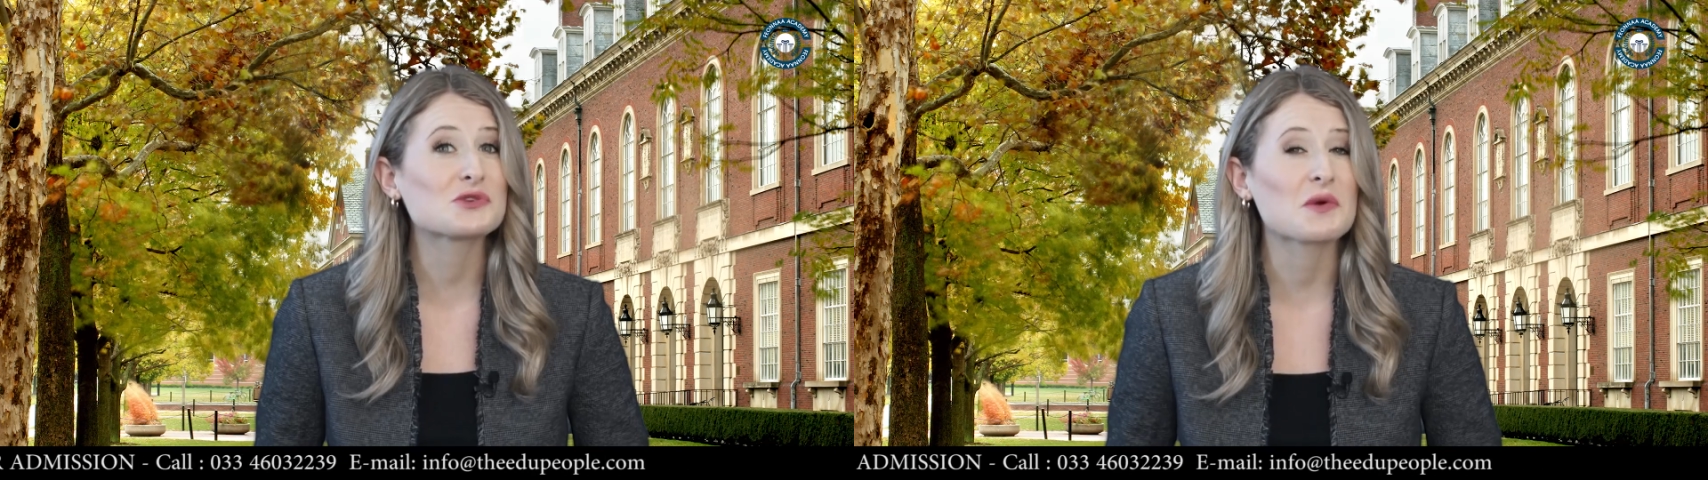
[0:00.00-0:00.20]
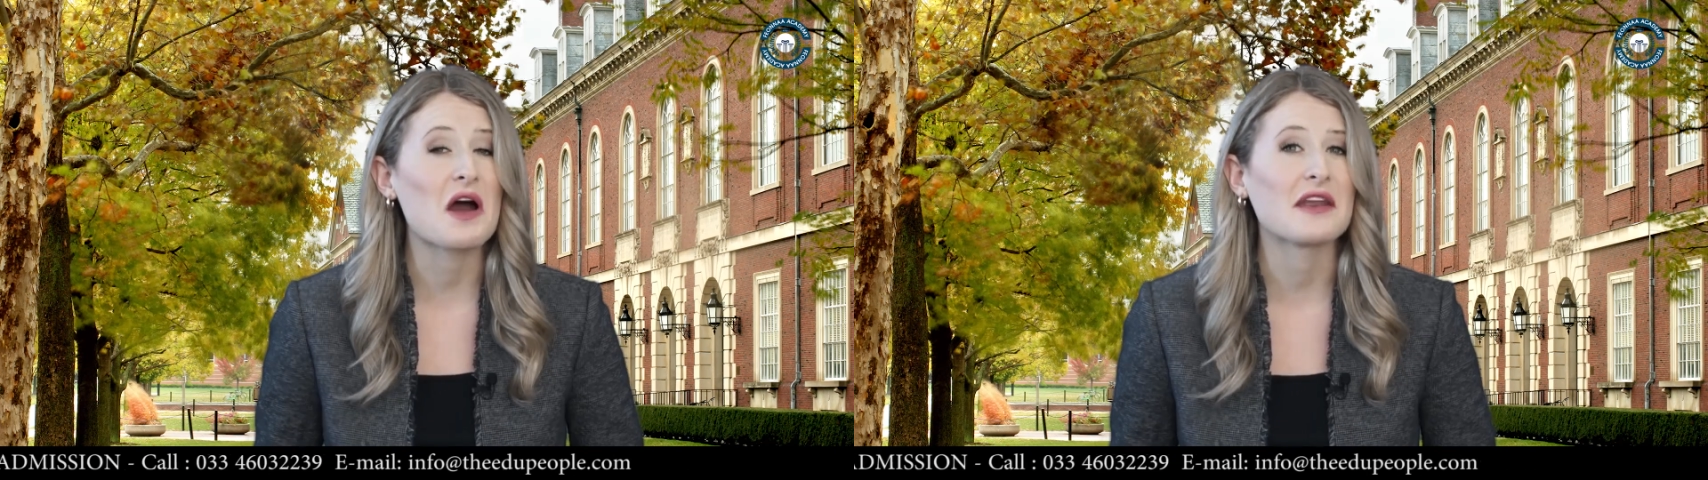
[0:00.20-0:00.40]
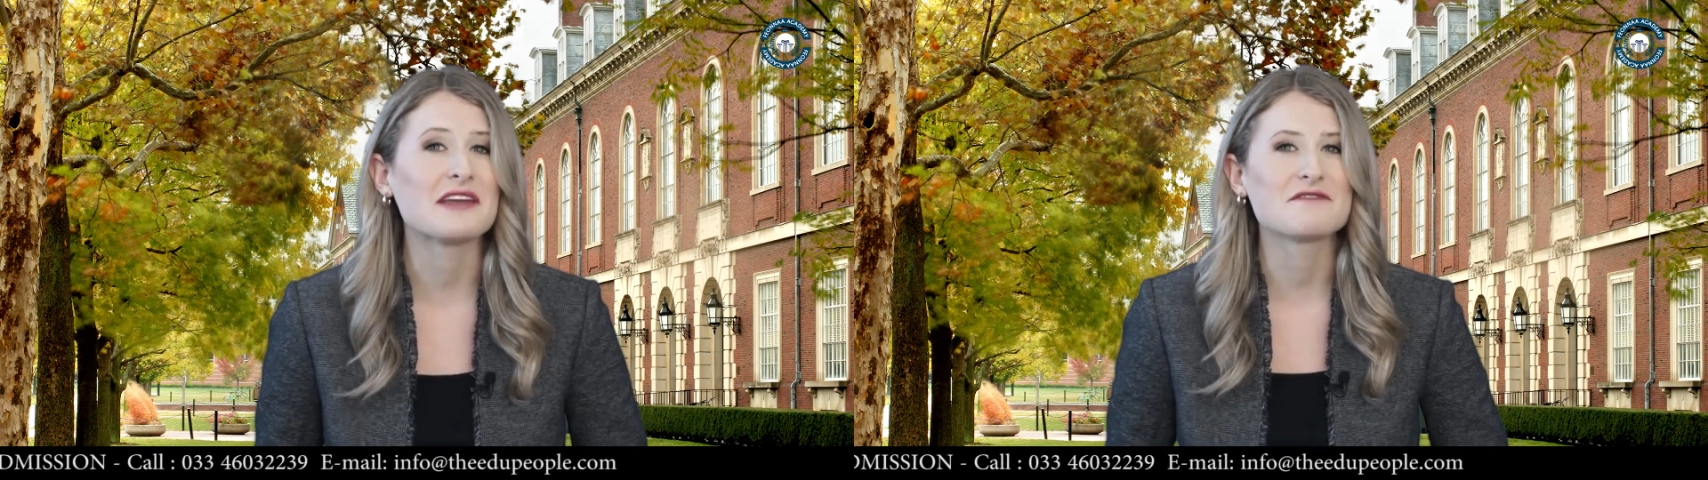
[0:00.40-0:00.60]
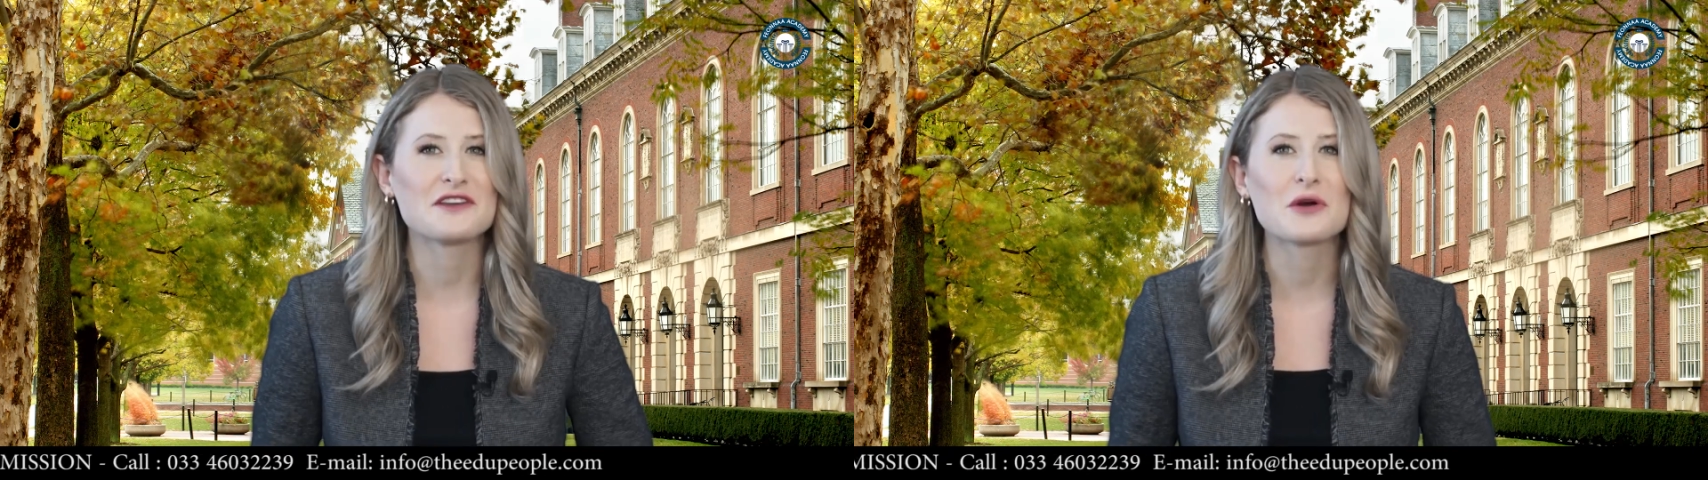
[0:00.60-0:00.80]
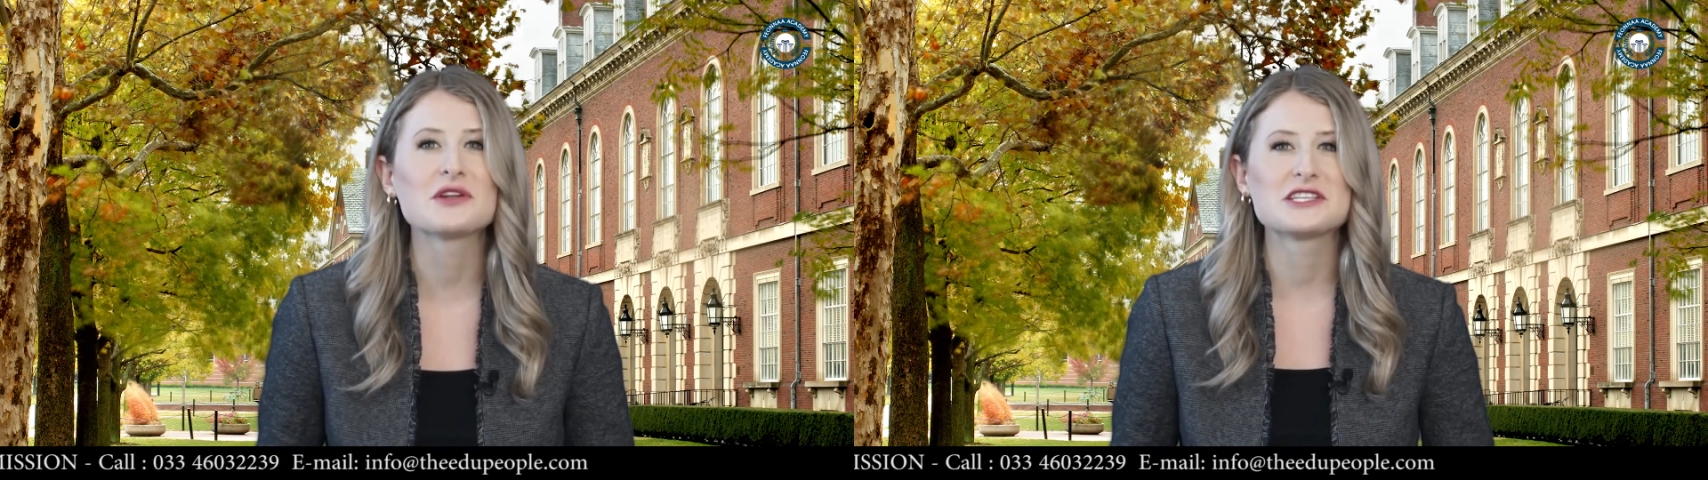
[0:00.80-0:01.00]
are on at
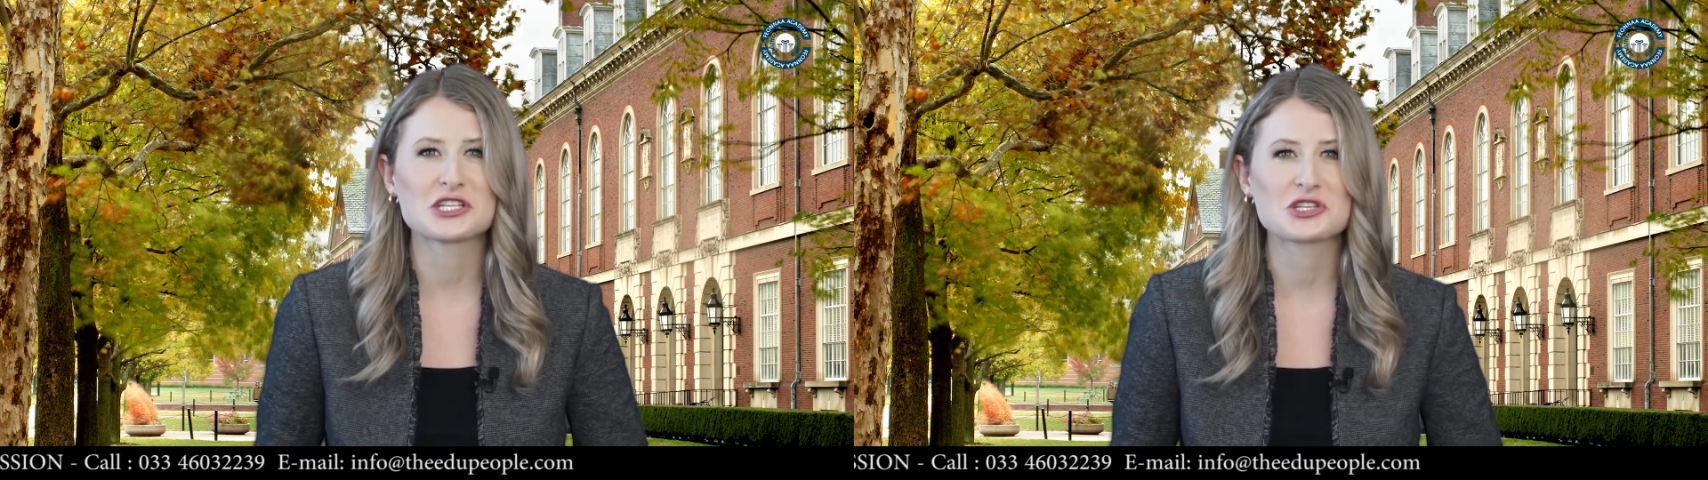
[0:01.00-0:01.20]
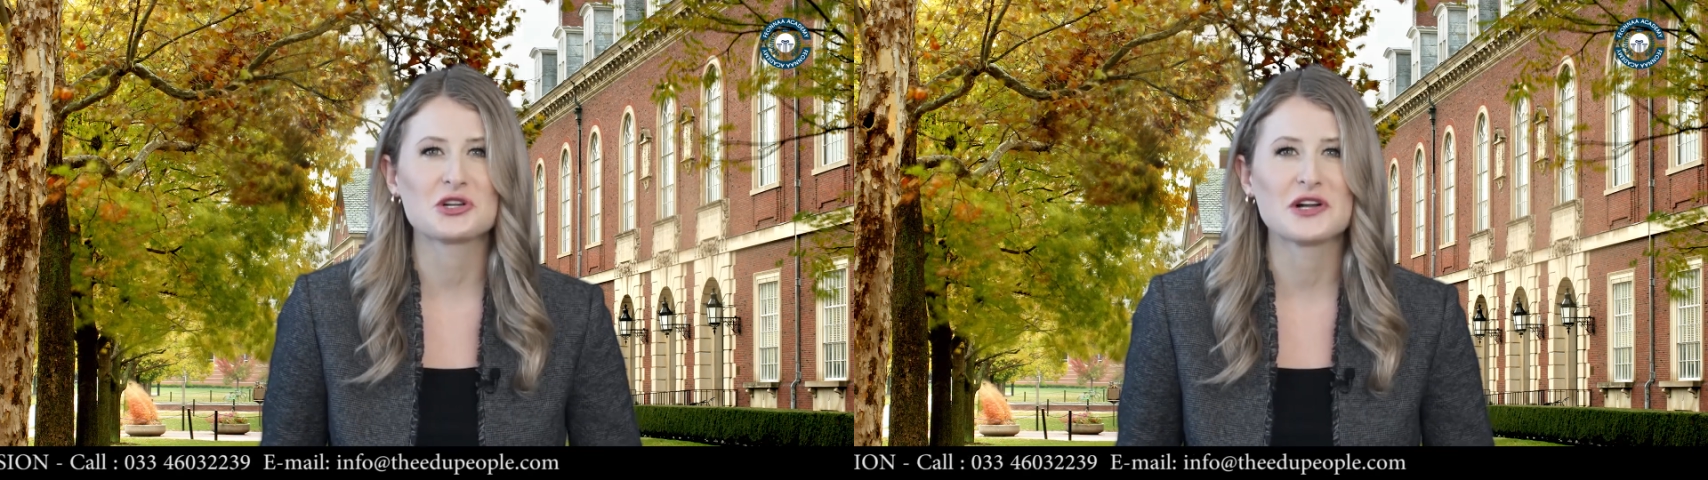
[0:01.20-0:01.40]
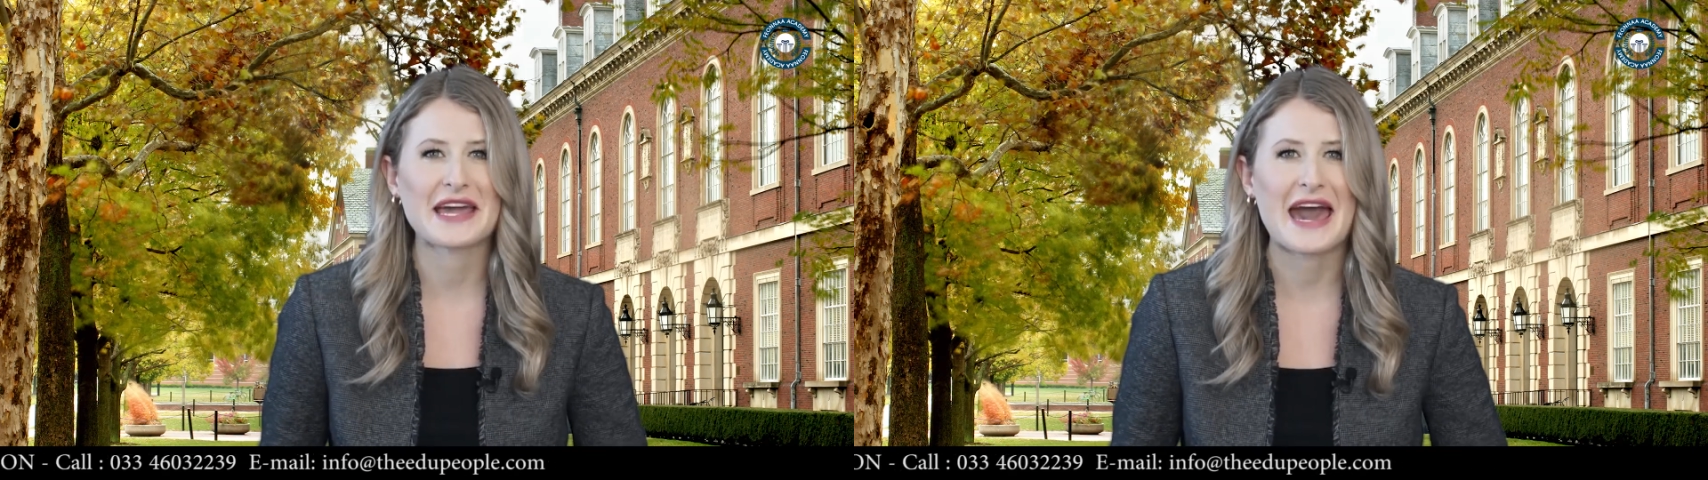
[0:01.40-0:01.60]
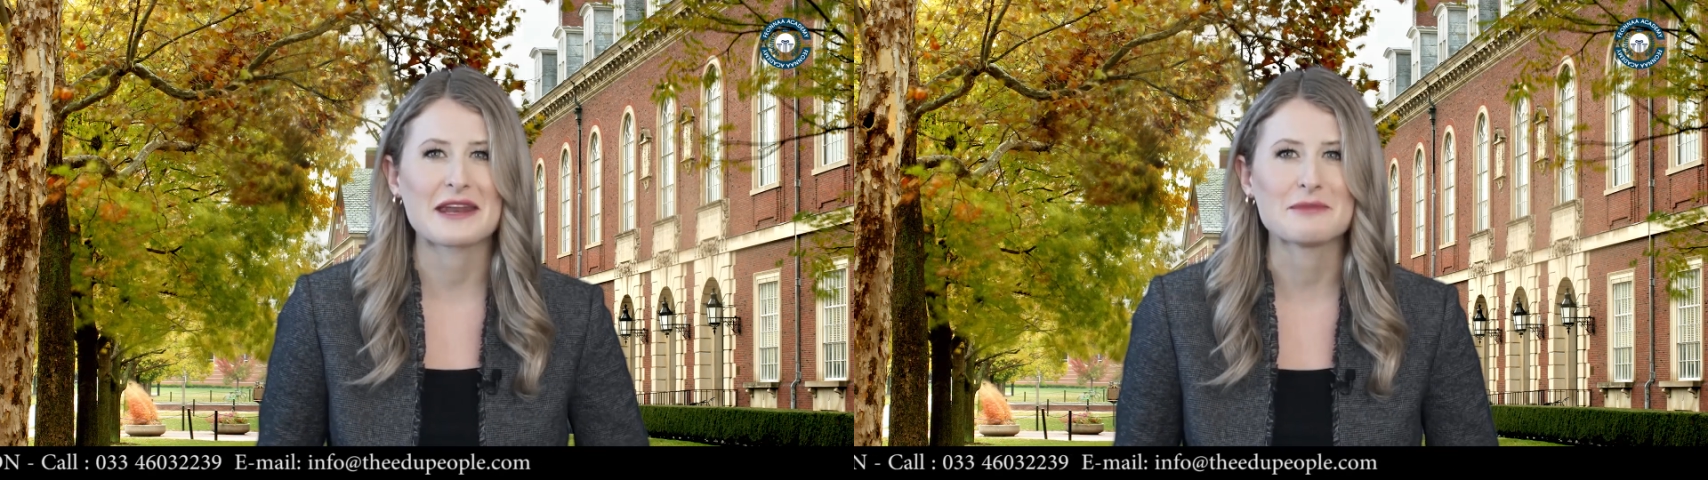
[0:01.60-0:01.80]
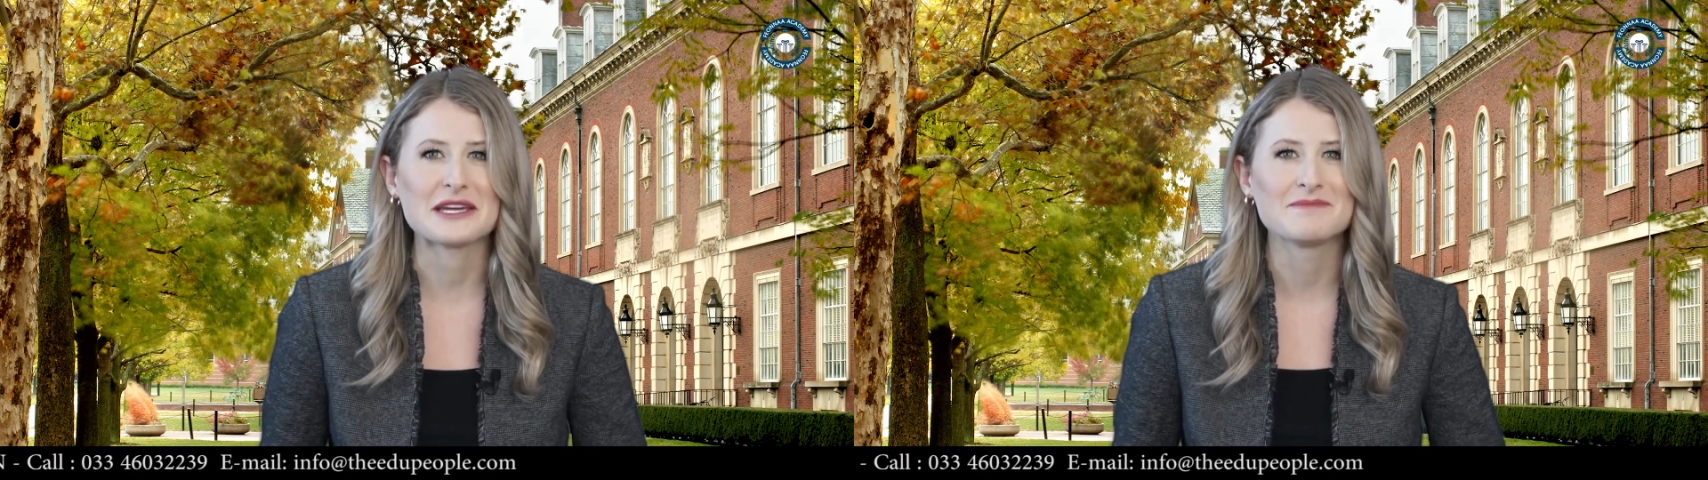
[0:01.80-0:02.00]
Feonnaa Digital
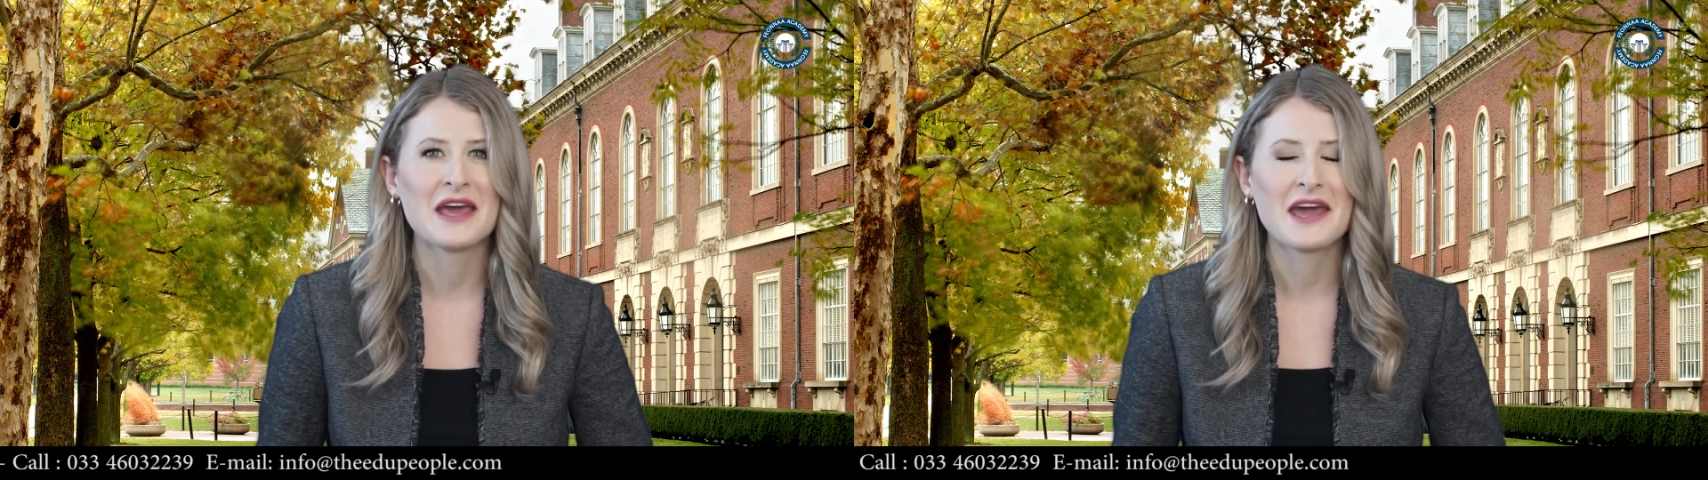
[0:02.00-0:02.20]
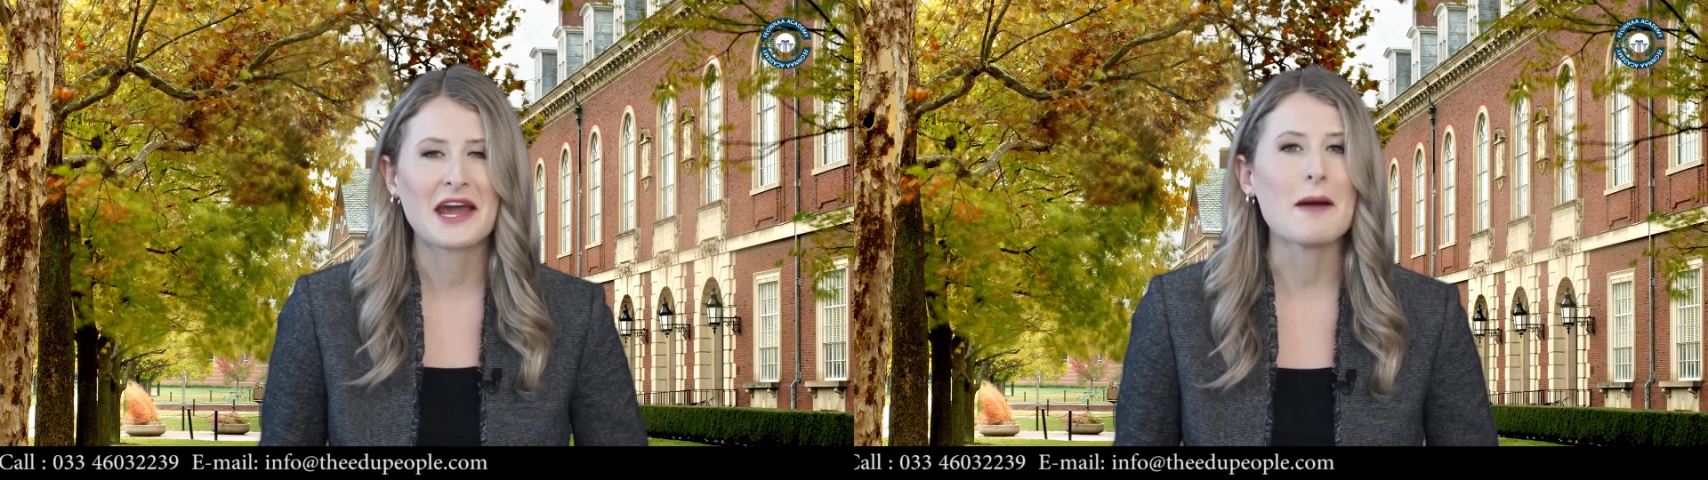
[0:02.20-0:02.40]
Academy.